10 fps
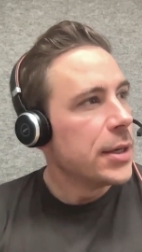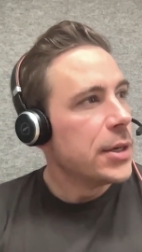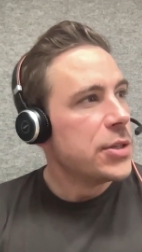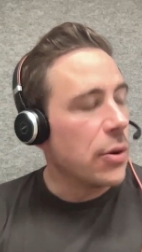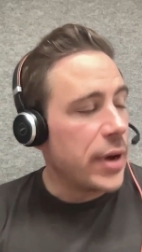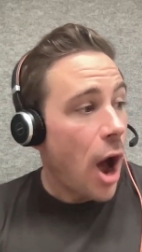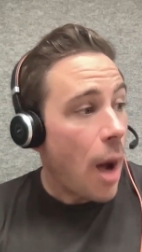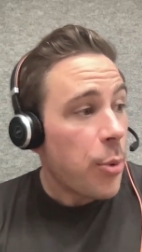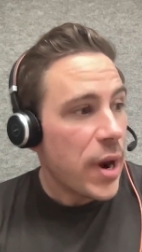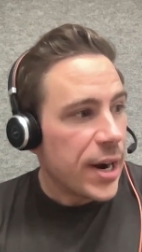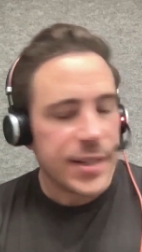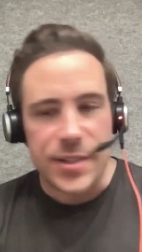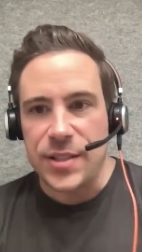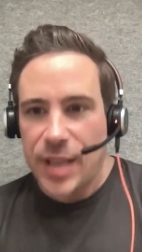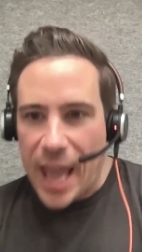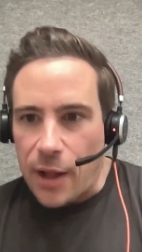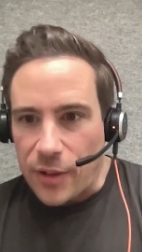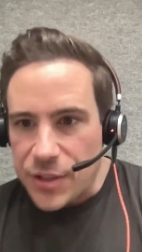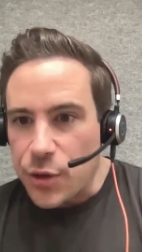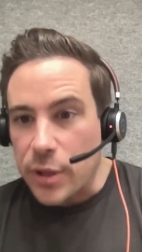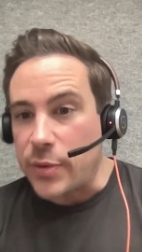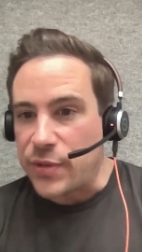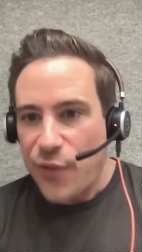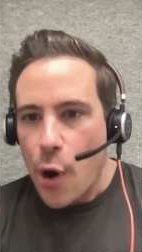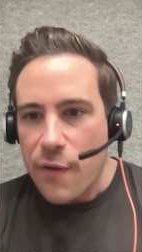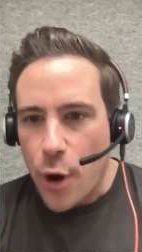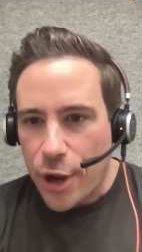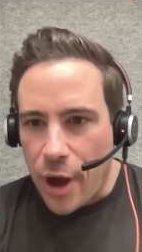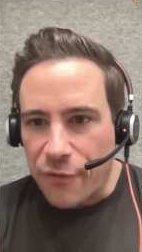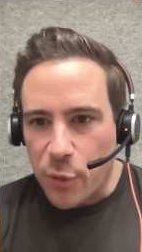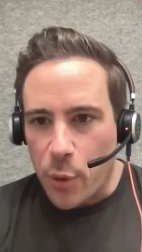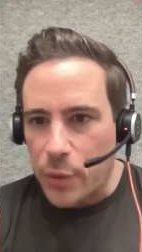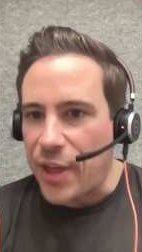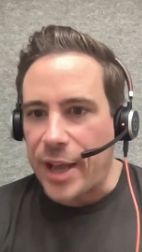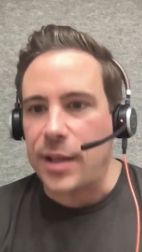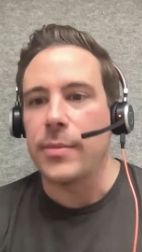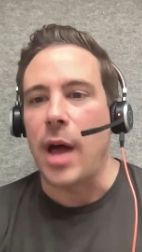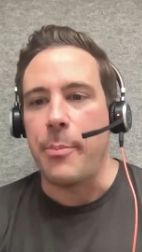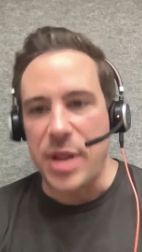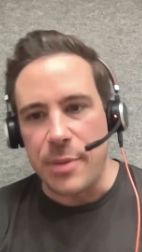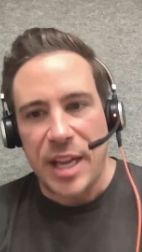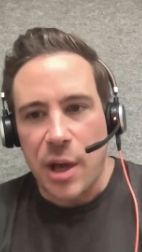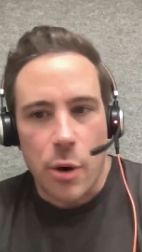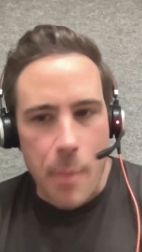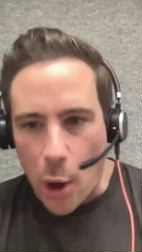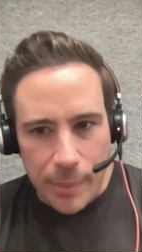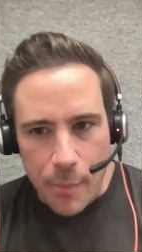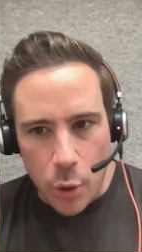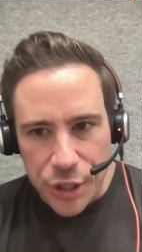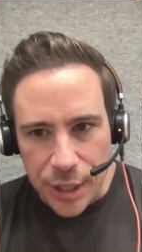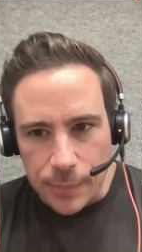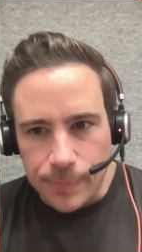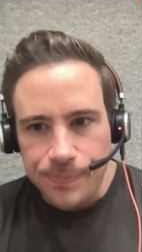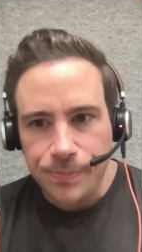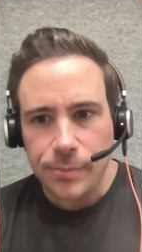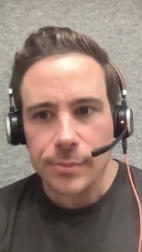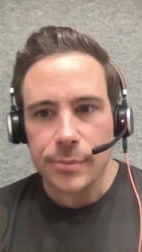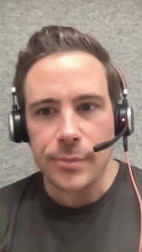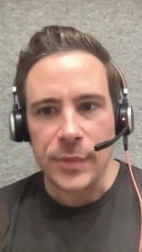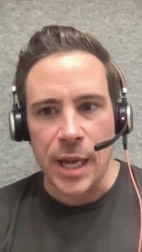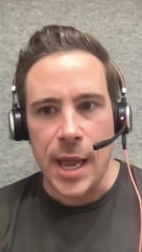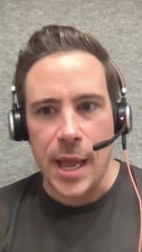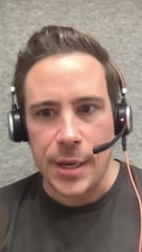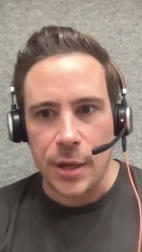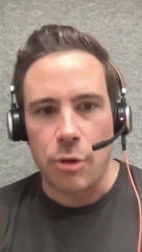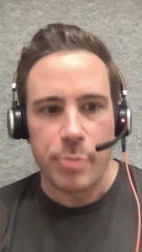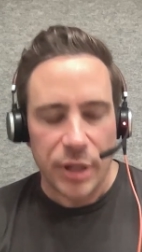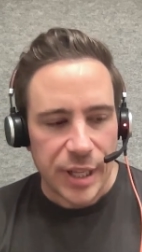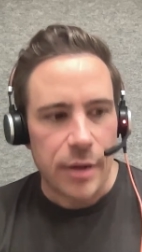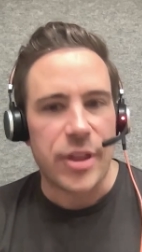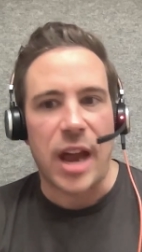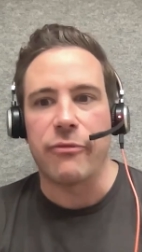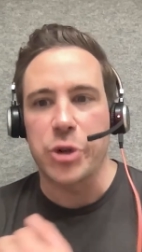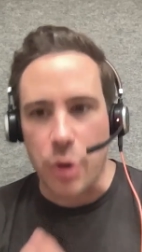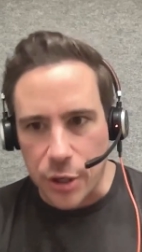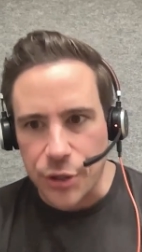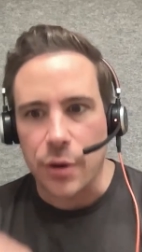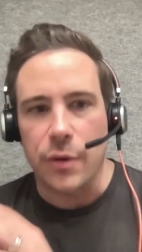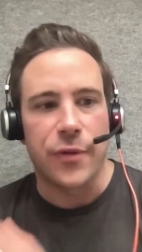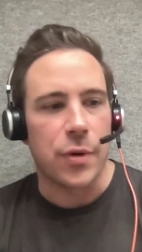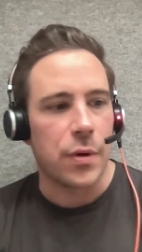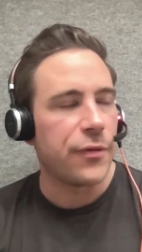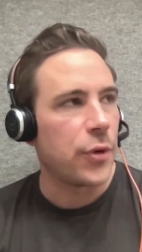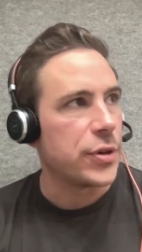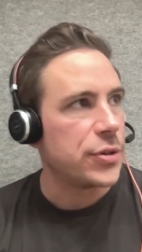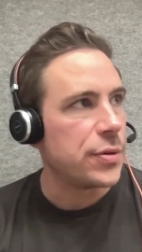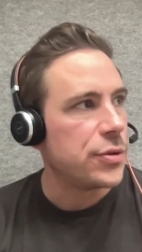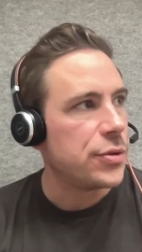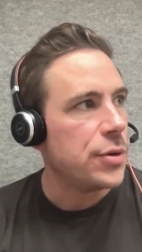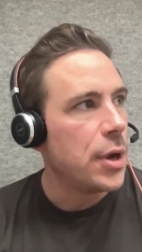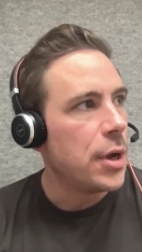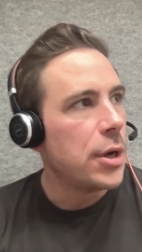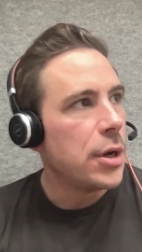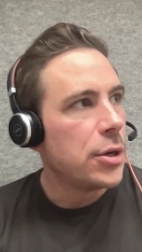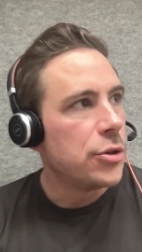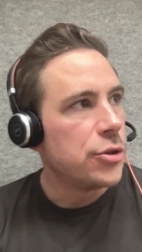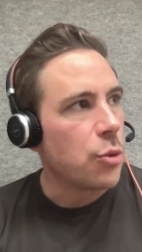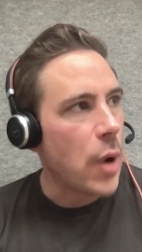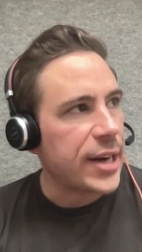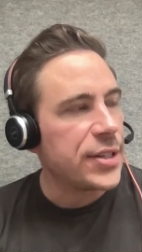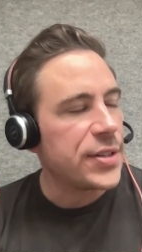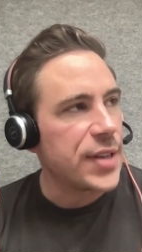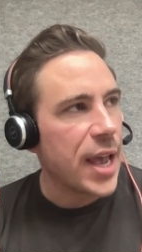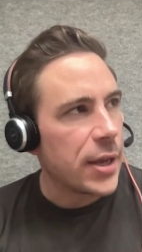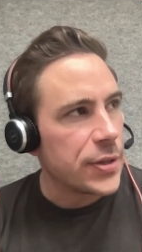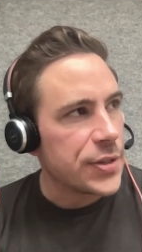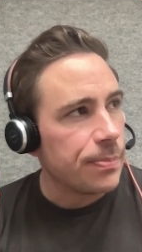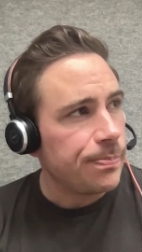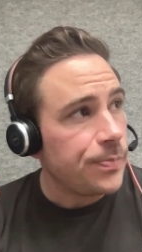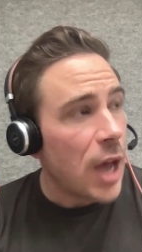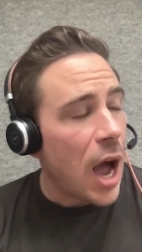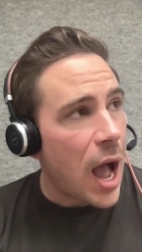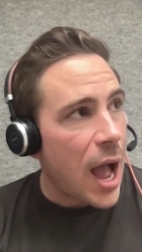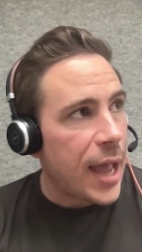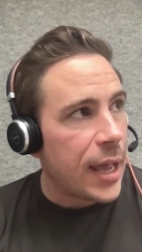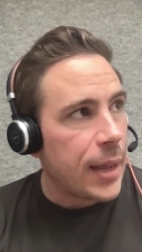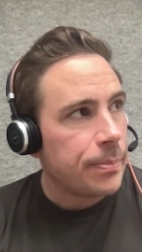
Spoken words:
So it operated at scale and certainly was very, very comfortable with like a B2B go to market motion and building out that infrastructure for direct sales. I